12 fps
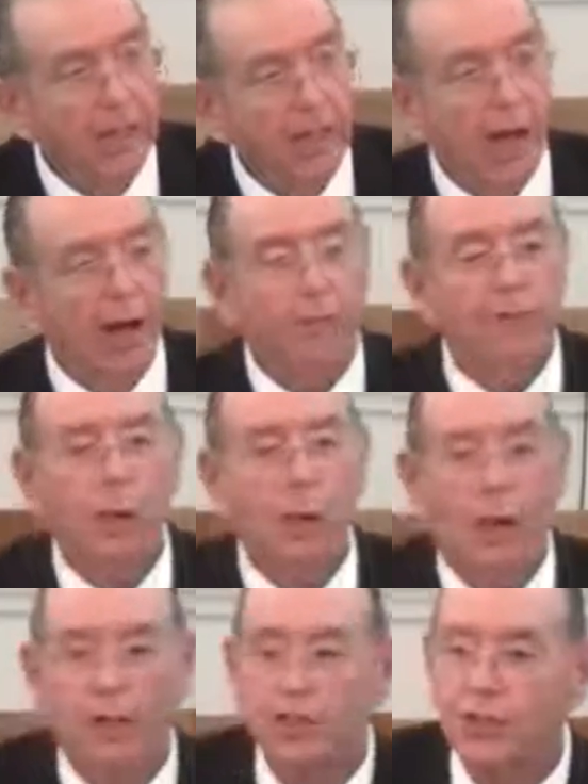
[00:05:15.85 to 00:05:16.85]
Now, if you
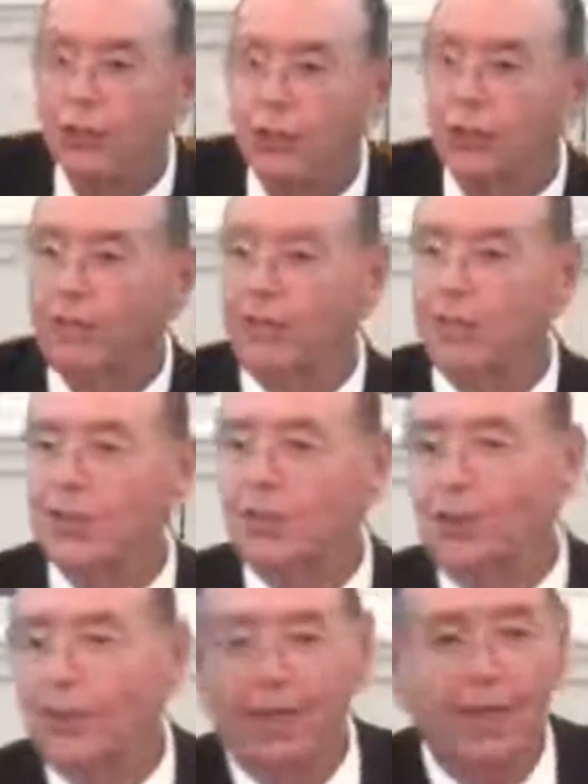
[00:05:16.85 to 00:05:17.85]
are a student of
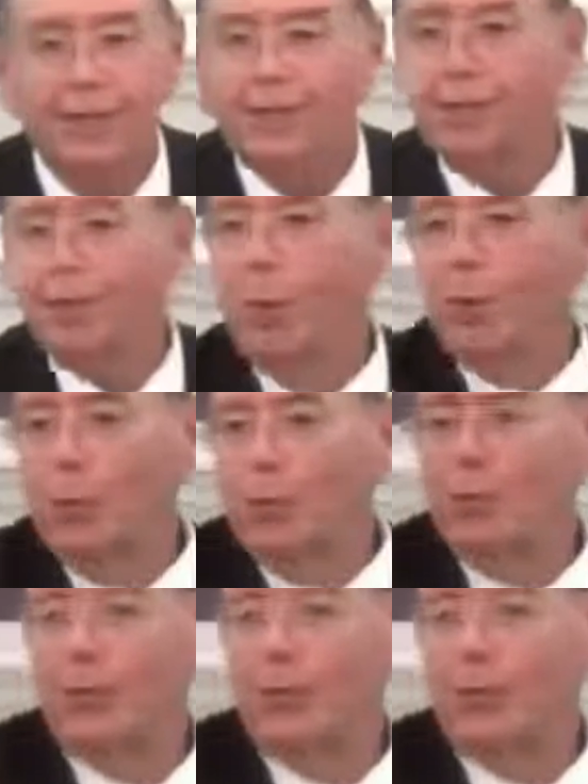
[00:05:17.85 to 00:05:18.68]
history, and I spoke with a